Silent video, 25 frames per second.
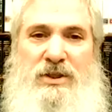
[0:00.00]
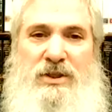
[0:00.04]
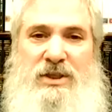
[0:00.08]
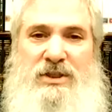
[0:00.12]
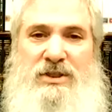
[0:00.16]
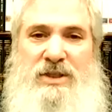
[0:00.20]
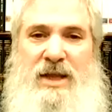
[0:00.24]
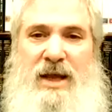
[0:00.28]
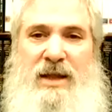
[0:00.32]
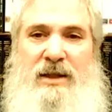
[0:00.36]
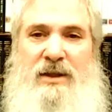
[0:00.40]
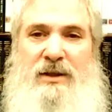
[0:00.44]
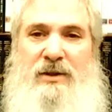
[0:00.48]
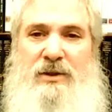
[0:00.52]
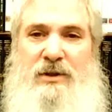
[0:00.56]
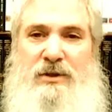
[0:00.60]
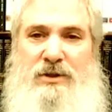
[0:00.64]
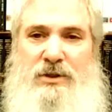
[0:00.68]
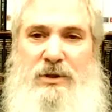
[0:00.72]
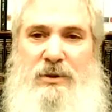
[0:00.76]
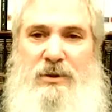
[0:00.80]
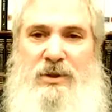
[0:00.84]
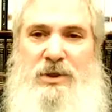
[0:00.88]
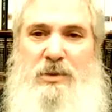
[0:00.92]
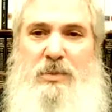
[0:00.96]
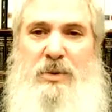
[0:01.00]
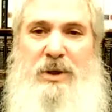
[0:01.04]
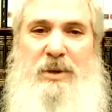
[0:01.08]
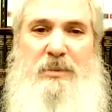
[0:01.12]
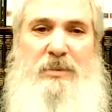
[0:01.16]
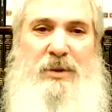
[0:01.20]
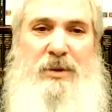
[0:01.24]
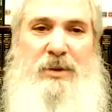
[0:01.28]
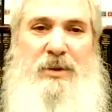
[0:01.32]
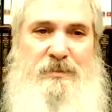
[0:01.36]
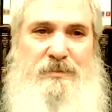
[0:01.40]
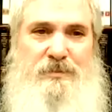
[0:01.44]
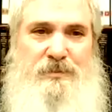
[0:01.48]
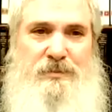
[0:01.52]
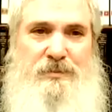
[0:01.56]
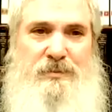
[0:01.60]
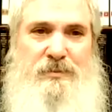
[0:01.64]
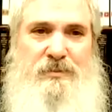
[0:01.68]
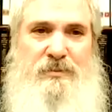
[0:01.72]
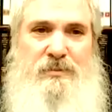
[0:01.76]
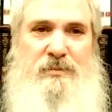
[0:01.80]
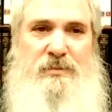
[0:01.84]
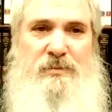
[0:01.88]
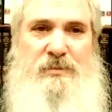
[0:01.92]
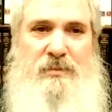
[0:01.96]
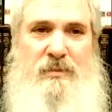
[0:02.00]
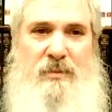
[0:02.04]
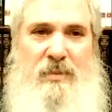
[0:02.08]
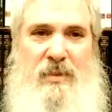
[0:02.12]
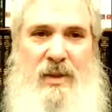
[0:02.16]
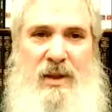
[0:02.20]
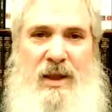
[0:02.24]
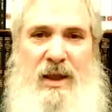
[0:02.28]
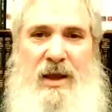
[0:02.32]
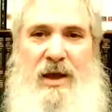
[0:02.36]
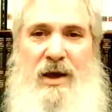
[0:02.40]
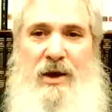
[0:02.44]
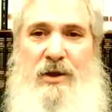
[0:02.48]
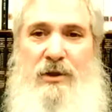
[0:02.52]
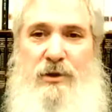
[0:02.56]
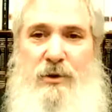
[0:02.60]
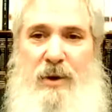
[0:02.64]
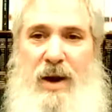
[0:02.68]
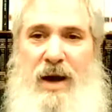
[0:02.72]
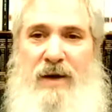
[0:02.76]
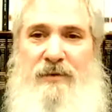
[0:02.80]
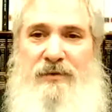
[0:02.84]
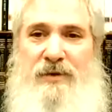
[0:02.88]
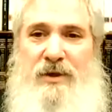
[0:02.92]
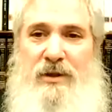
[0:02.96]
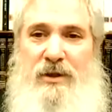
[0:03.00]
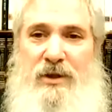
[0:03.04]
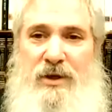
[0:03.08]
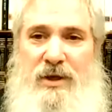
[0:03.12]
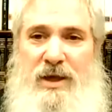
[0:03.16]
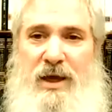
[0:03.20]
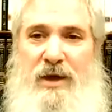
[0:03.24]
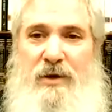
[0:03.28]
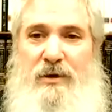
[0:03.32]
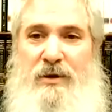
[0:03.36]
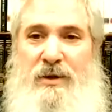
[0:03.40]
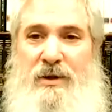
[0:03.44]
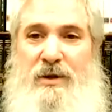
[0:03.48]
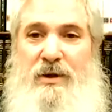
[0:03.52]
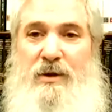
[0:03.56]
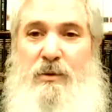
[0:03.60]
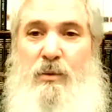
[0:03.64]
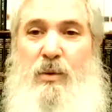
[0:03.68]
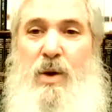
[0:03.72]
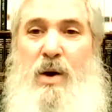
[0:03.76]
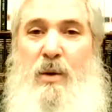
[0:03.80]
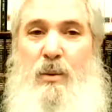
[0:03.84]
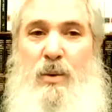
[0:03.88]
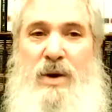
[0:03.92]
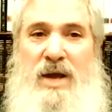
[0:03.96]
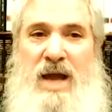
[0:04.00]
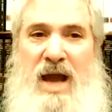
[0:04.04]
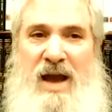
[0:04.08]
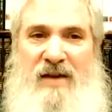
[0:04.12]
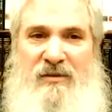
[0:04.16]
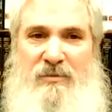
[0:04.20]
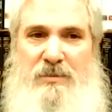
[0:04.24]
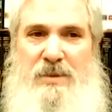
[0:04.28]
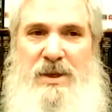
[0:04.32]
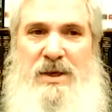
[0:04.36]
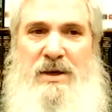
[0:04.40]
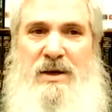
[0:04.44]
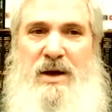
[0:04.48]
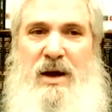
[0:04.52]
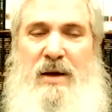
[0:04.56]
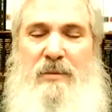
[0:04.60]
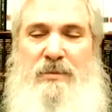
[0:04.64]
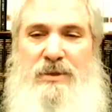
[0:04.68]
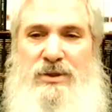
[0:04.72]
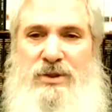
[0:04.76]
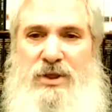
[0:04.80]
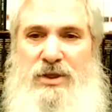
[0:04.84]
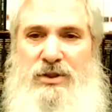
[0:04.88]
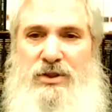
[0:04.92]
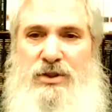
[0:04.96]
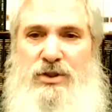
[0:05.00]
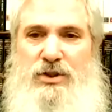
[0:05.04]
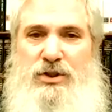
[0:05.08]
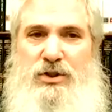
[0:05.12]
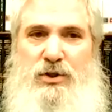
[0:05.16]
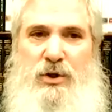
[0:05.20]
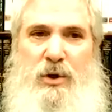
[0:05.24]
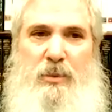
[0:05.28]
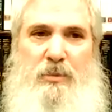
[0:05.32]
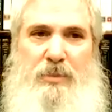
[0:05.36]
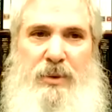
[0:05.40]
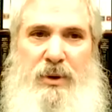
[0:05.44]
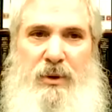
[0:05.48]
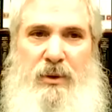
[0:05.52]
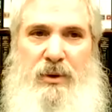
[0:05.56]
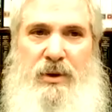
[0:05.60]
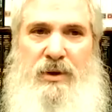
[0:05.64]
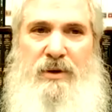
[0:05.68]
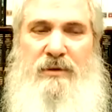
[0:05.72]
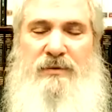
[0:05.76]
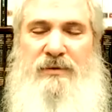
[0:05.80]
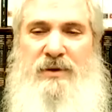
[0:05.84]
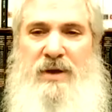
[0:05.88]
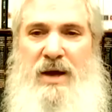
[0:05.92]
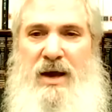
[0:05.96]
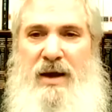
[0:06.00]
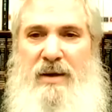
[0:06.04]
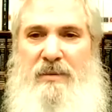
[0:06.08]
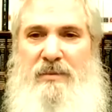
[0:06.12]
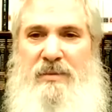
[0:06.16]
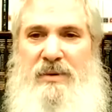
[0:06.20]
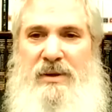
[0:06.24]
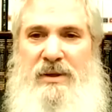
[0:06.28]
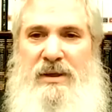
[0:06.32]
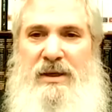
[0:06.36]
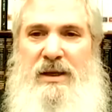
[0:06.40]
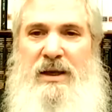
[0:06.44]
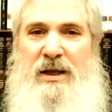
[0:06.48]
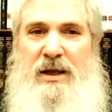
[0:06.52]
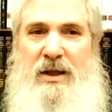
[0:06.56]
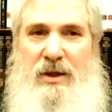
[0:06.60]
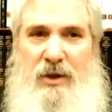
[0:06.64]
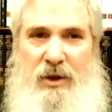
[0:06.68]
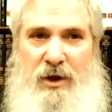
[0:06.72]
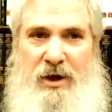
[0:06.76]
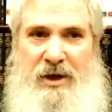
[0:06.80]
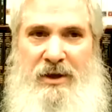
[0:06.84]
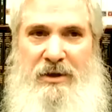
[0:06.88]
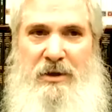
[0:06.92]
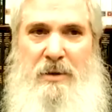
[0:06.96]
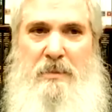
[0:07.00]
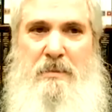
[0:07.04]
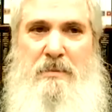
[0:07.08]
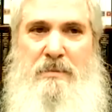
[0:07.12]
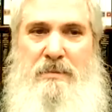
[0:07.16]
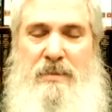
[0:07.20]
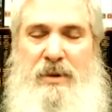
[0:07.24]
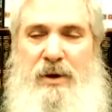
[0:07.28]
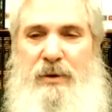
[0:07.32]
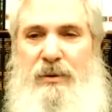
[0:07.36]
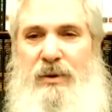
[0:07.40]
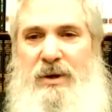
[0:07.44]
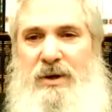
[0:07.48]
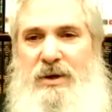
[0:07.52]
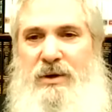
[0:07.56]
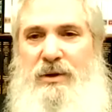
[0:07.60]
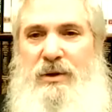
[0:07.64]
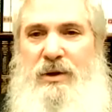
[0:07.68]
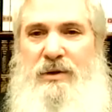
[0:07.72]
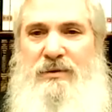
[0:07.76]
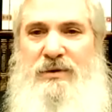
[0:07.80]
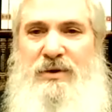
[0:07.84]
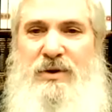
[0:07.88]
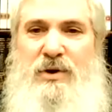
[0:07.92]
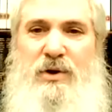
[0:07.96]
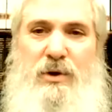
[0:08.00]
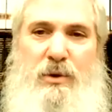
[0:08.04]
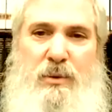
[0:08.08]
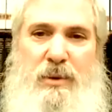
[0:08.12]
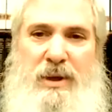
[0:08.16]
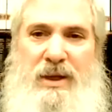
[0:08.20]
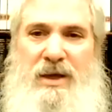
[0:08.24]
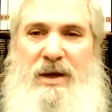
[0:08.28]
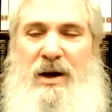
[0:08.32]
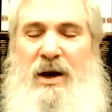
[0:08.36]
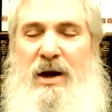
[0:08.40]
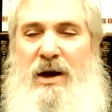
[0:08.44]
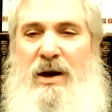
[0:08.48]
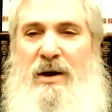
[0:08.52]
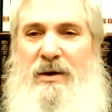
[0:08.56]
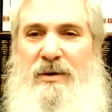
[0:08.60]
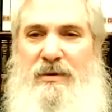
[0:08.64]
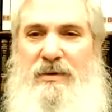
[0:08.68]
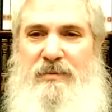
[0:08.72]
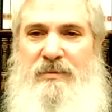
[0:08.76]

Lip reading: is telling the Jewish people, you have to look at what we have become in such a short period of time. Look at the miracle of who we are.